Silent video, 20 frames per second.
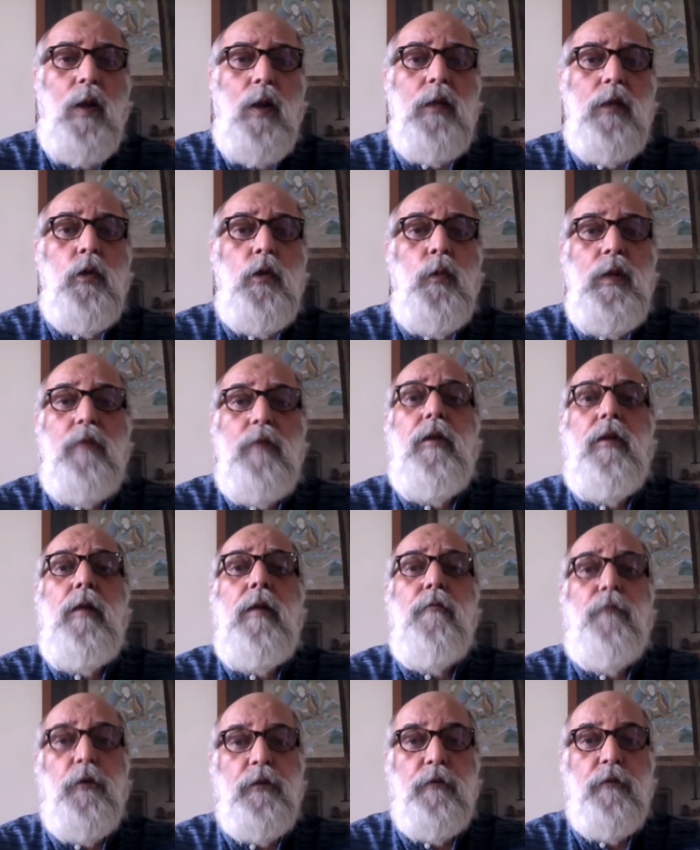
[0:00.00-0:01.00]
we dream
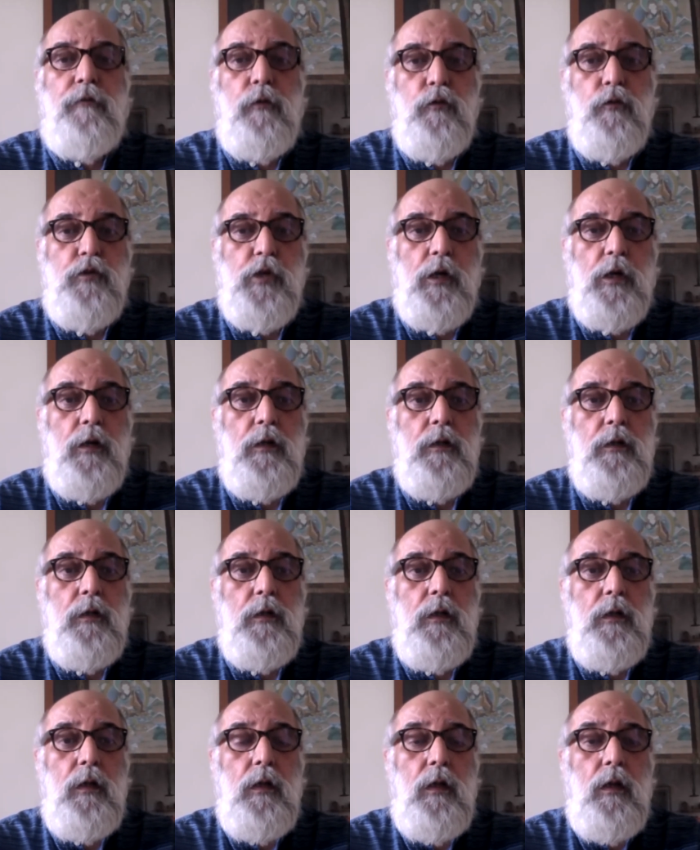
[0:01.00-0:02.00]
for the future?
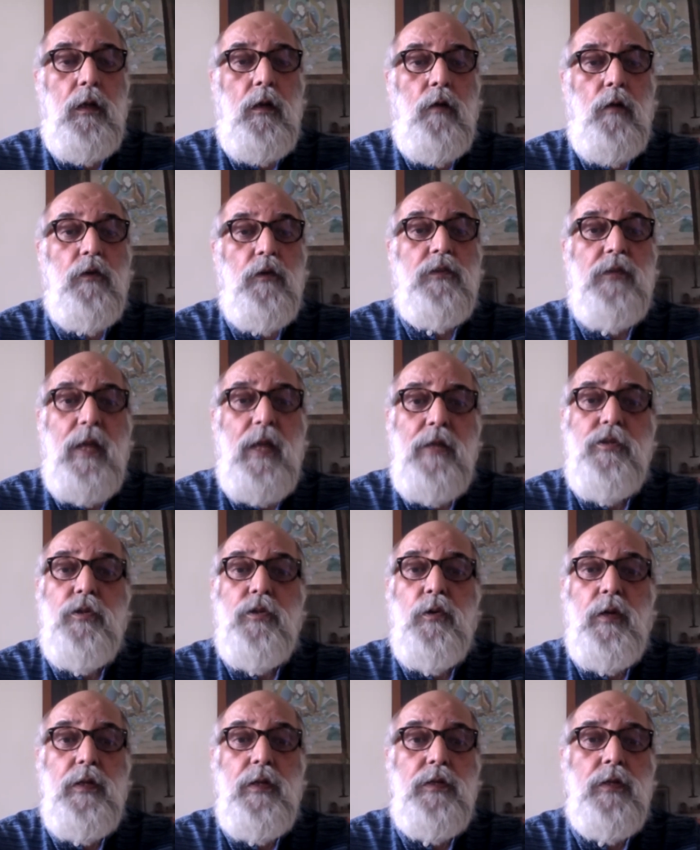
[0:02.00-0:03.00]
For
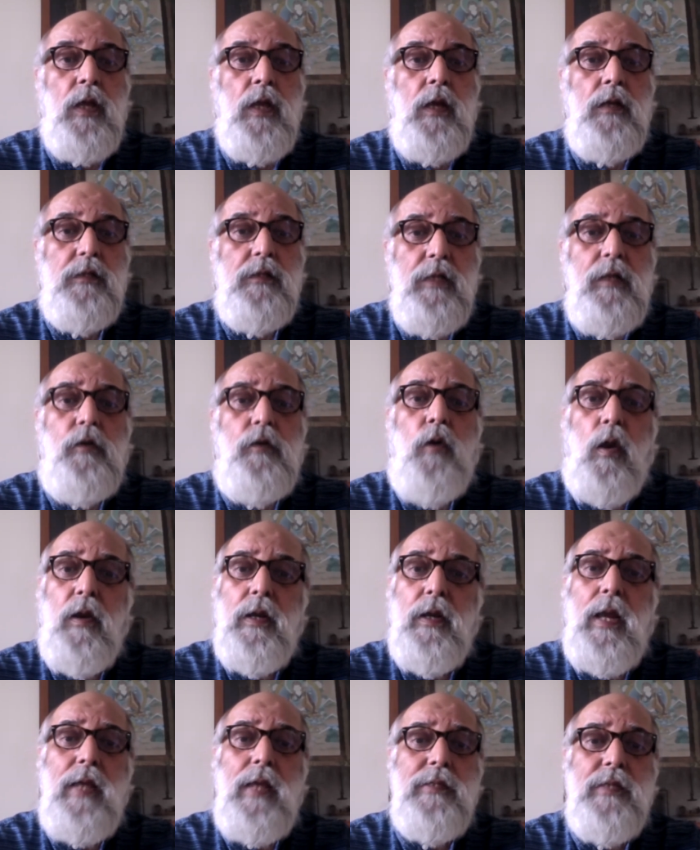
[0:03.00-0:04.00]
centuries, till
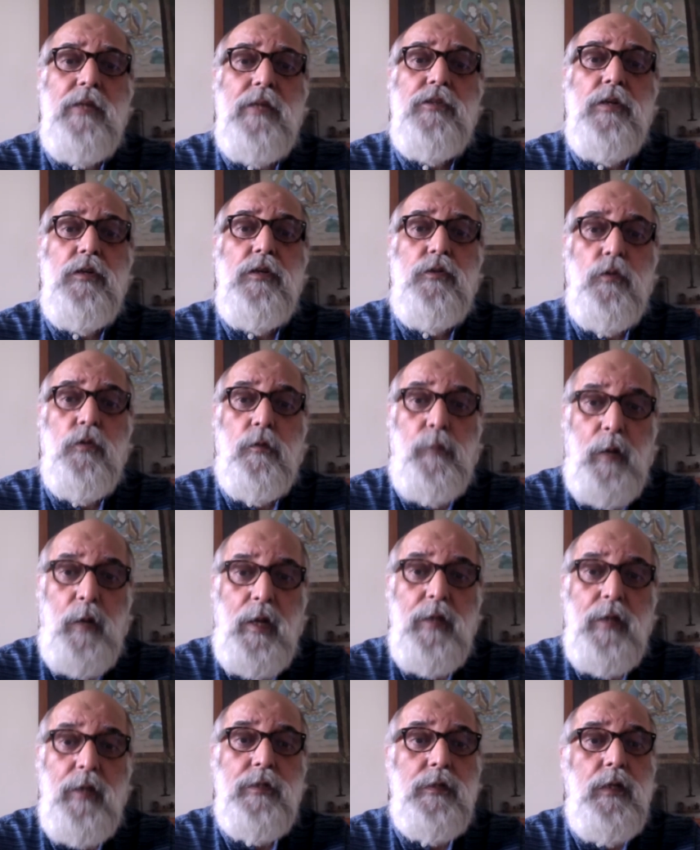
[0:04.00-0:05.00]
colonization took
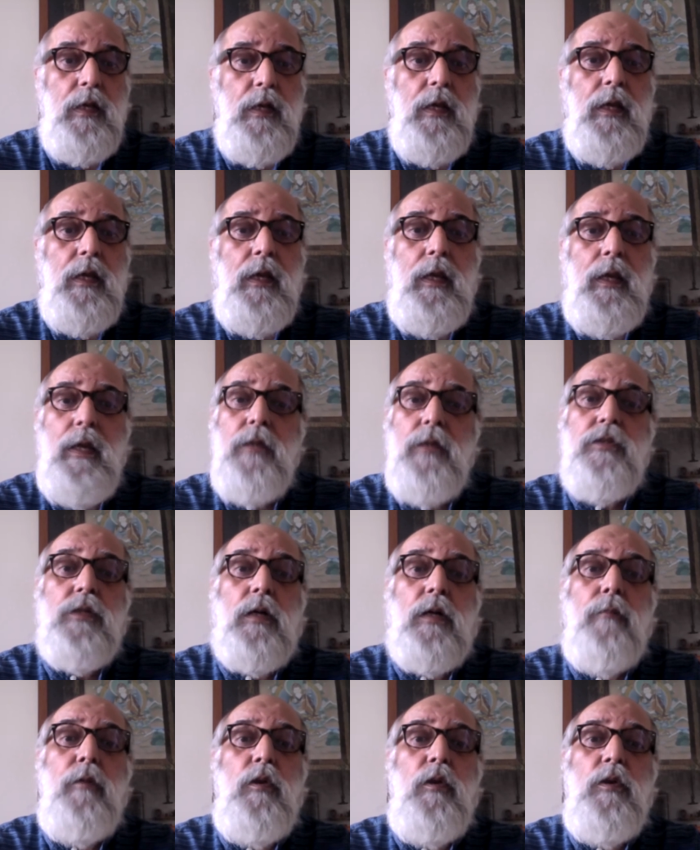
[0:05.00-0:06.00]
place, each
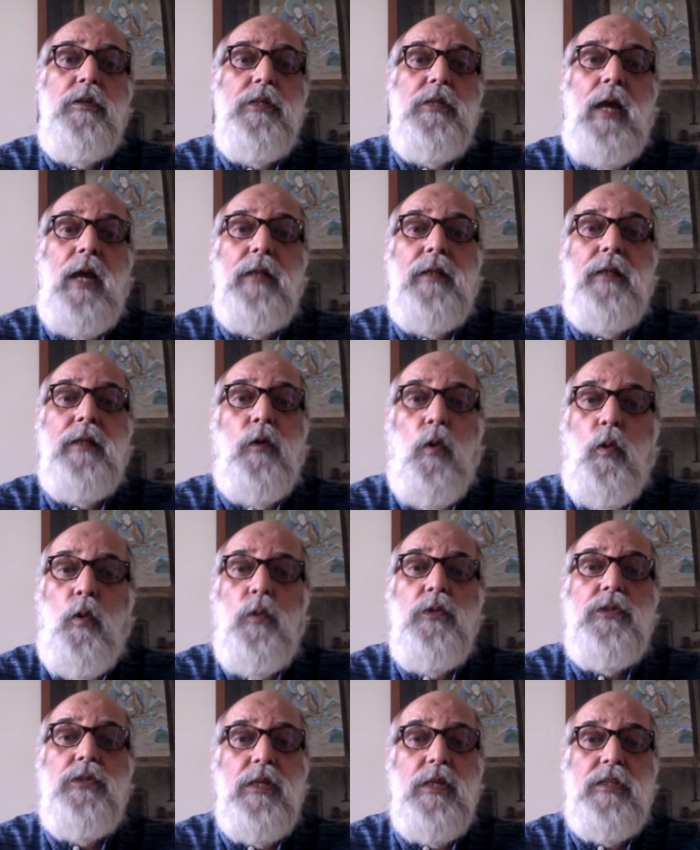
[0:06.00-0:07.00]
community had their own
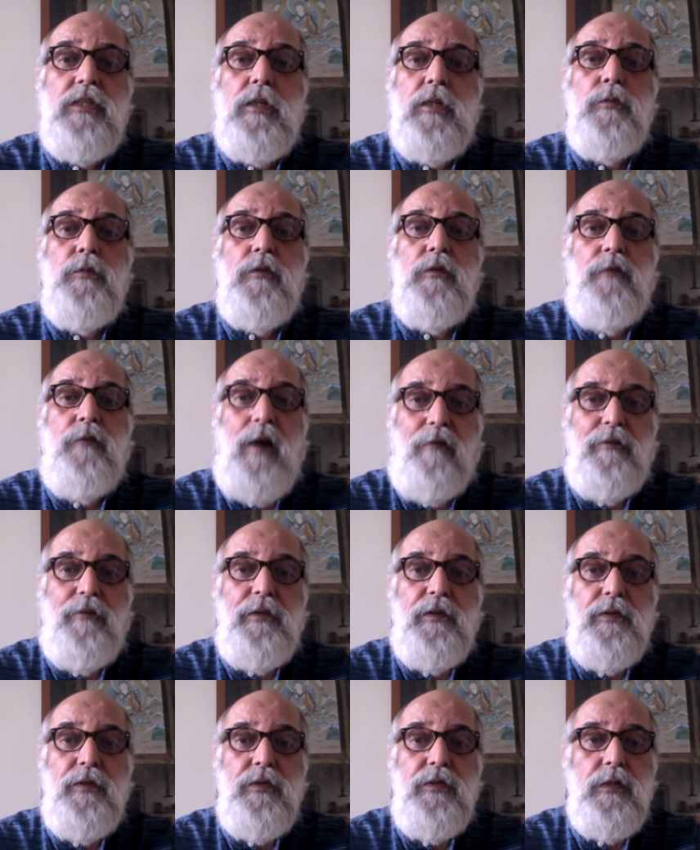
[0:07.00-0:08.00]
systems of
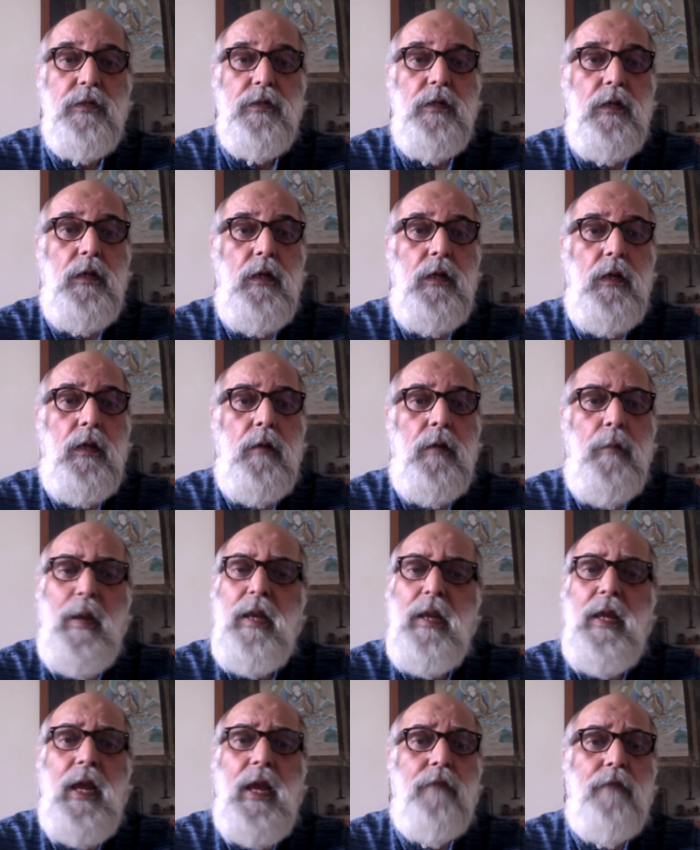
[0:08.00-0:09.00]
governance. Many
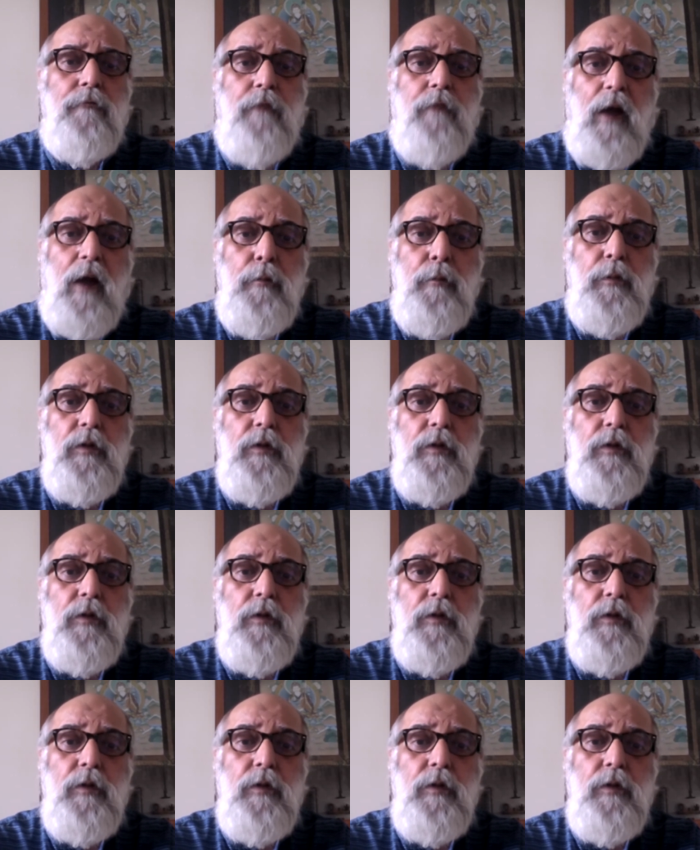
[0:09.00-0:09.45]
had vibrant